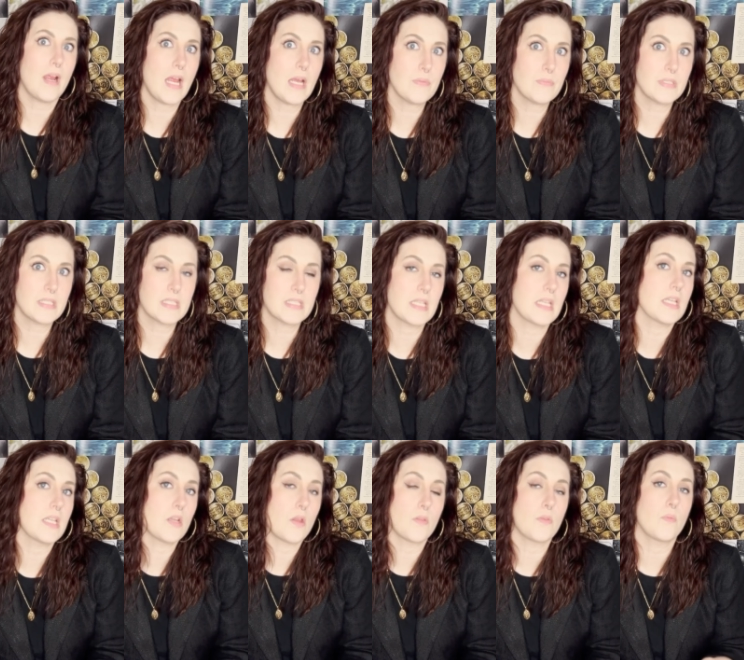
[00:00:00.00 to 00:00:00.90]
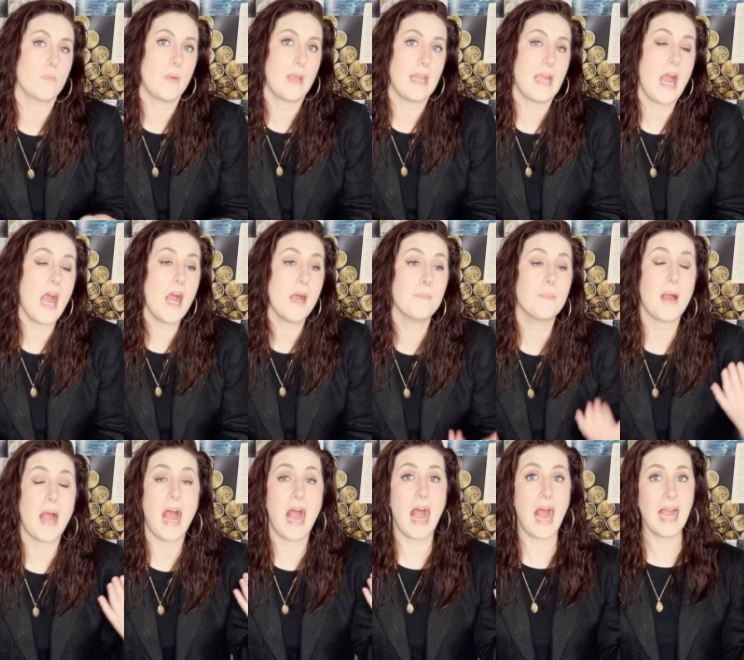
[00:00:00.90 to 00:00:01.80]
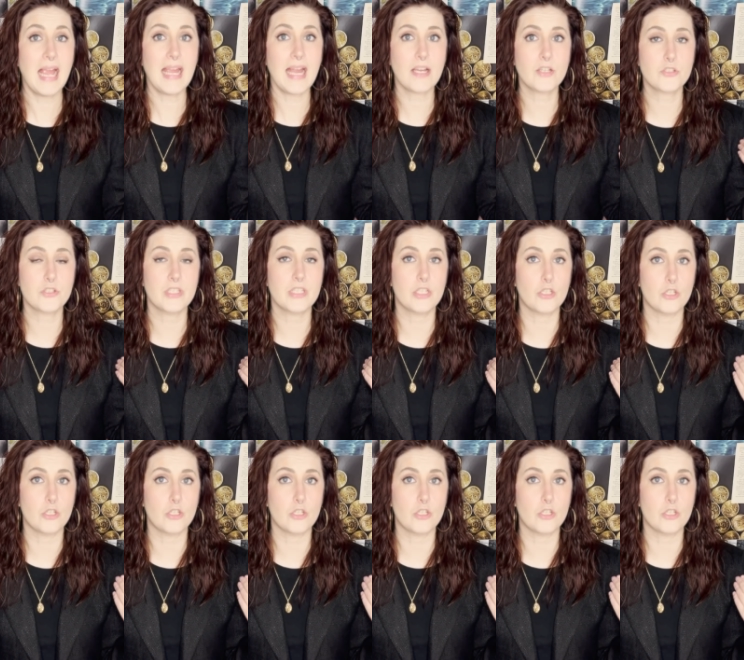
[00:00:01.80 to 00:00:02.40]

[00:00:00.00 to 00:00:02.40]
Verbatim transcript: I was sitting on the way up, I actually